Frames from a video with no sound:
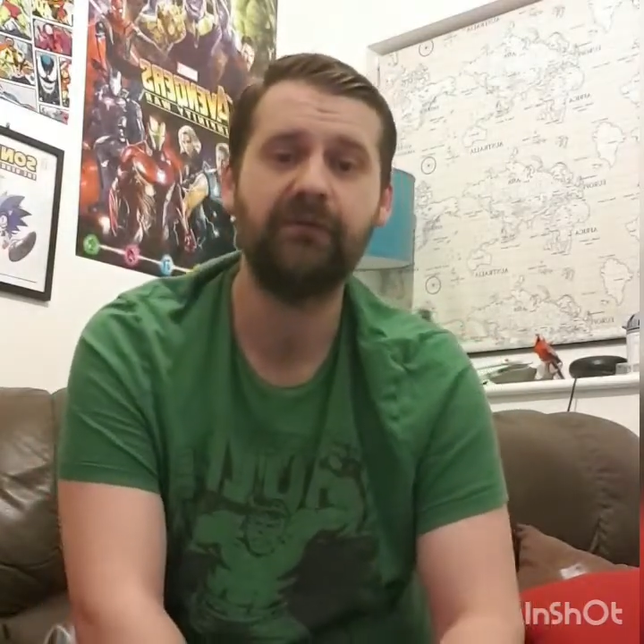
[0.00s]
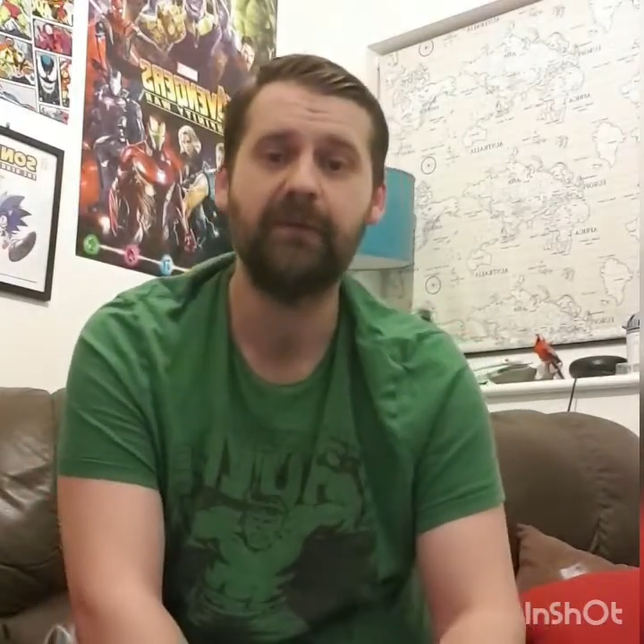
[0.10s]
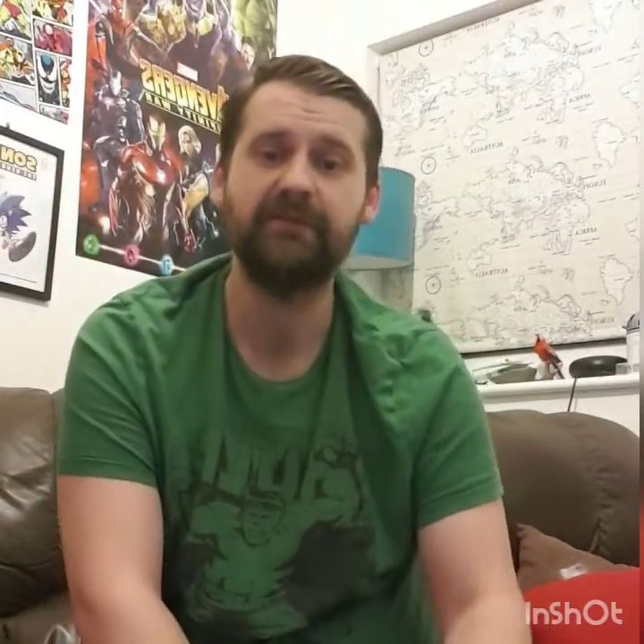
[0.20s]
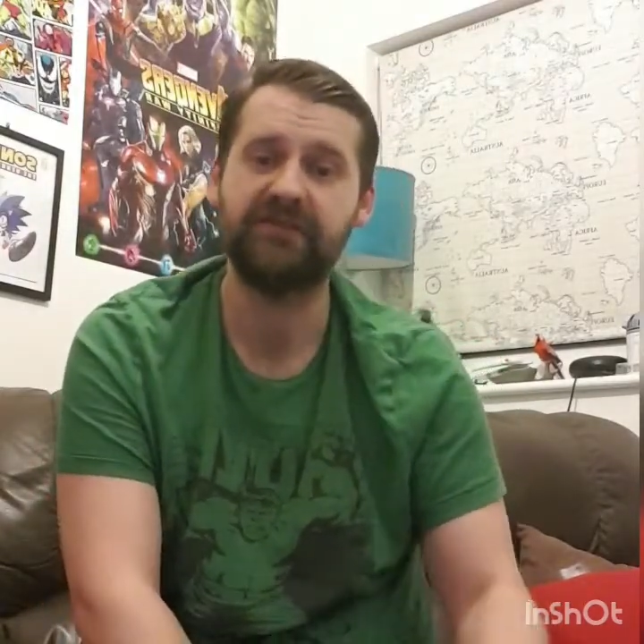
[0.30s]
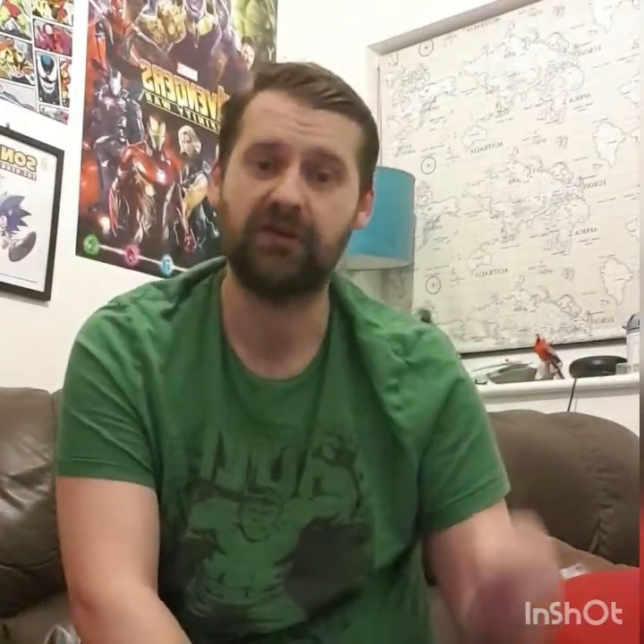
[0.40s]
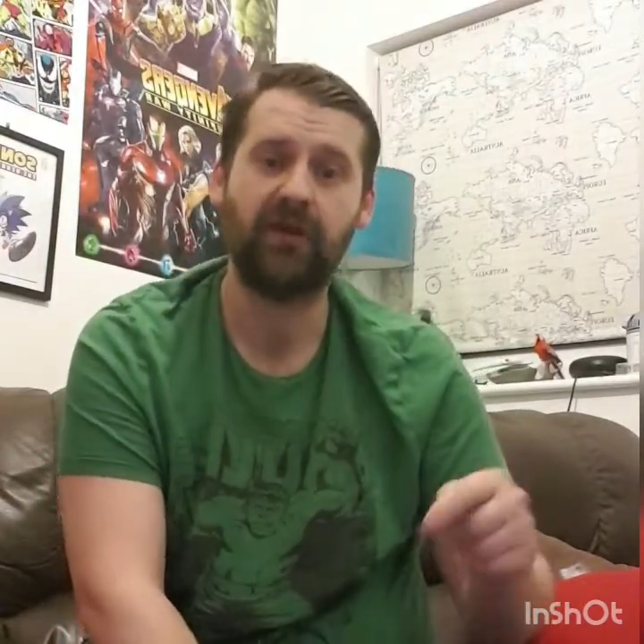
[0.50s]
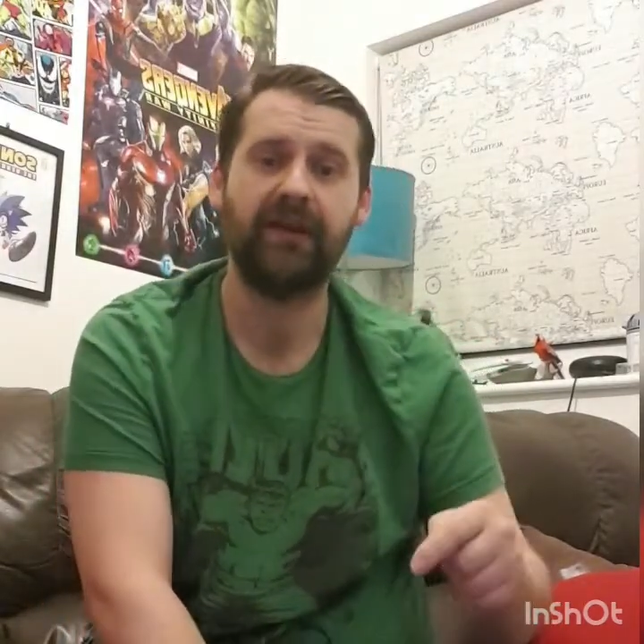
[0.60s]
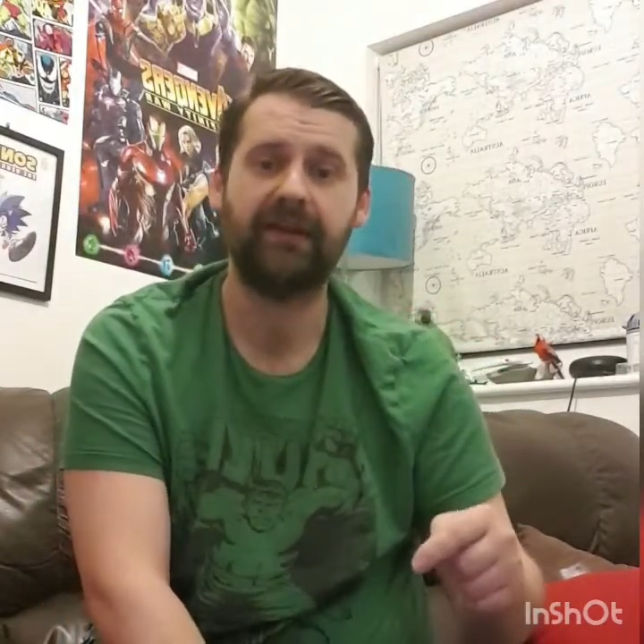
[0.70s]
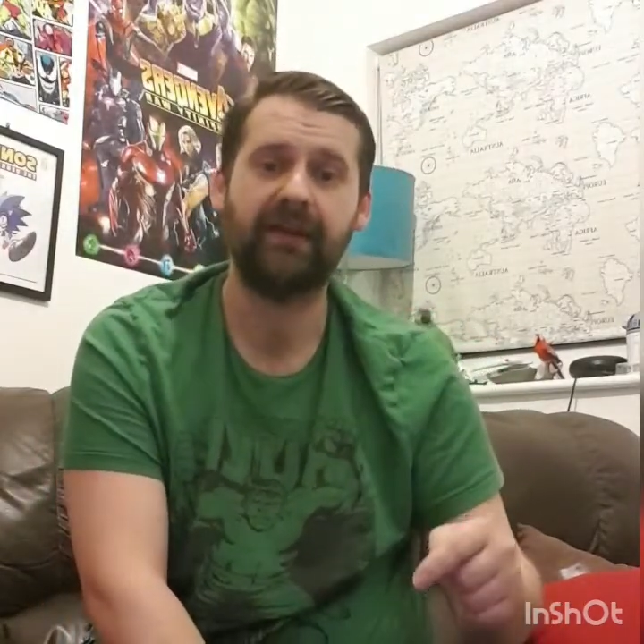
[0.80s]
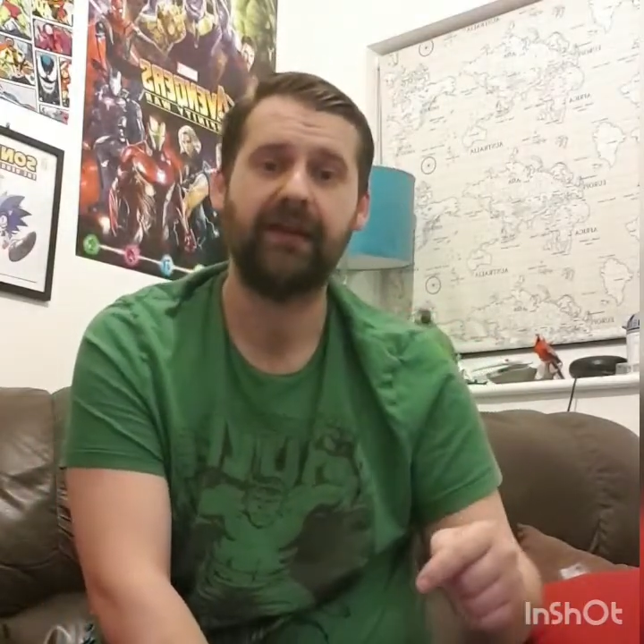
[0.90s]
remember to
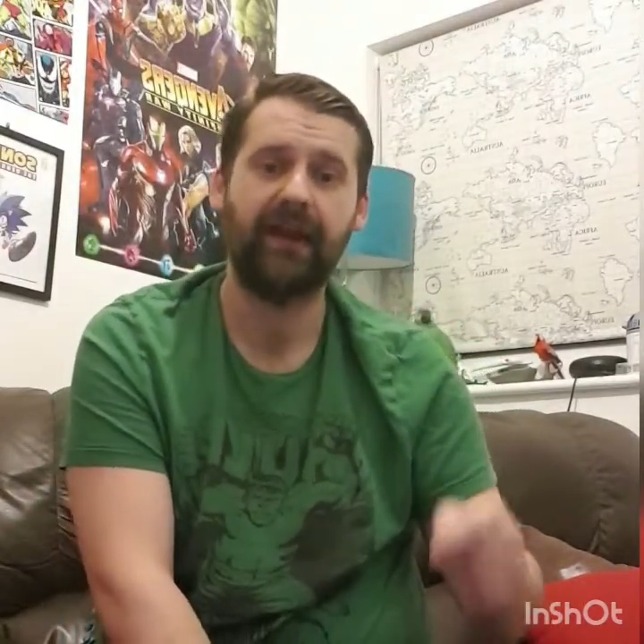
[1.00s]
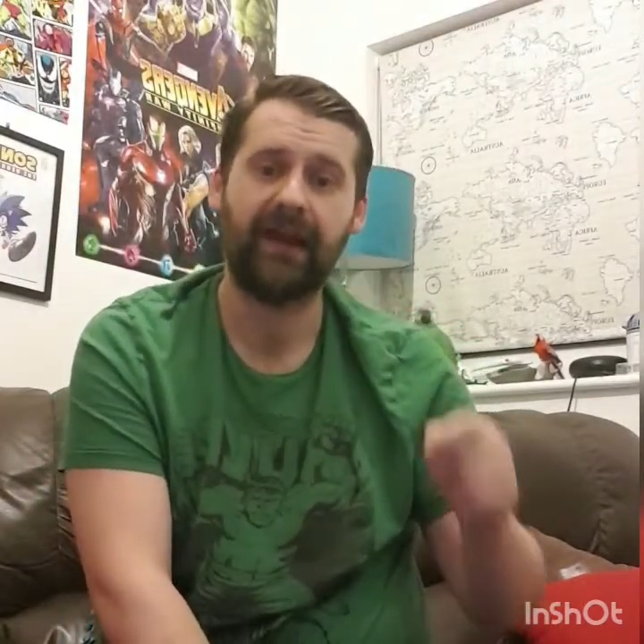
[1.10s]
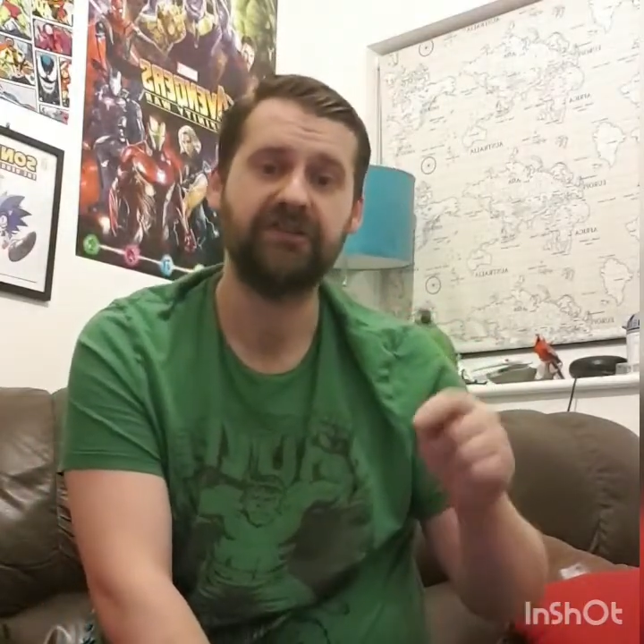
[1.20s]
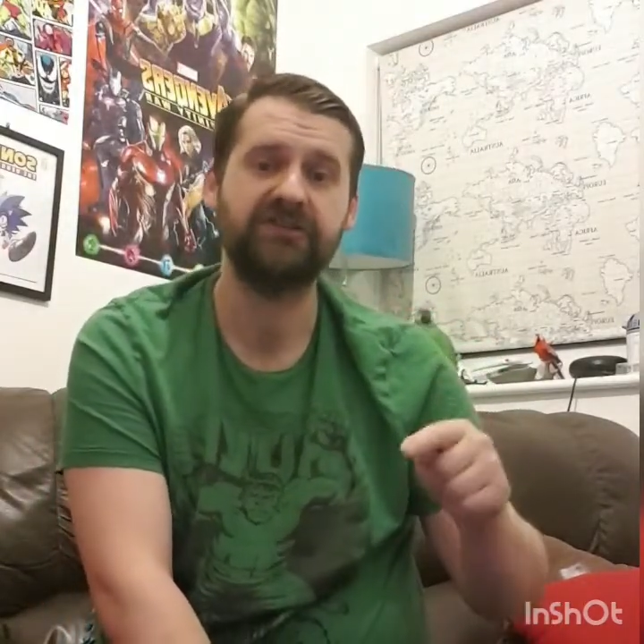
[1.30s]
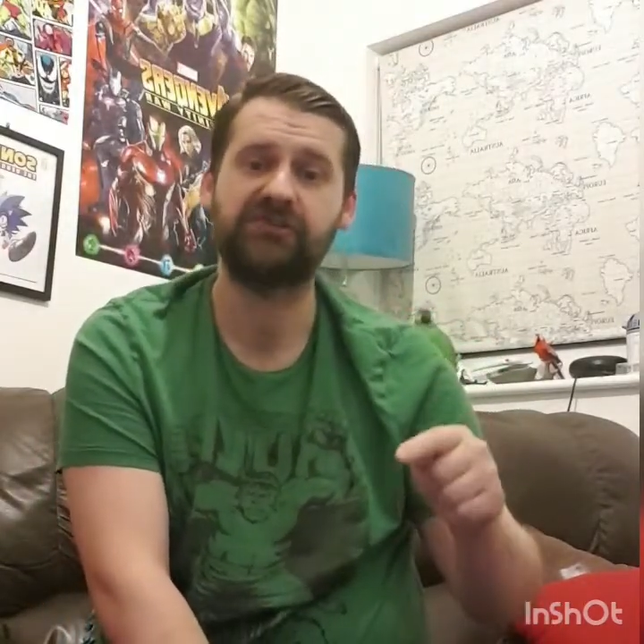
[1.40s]
like and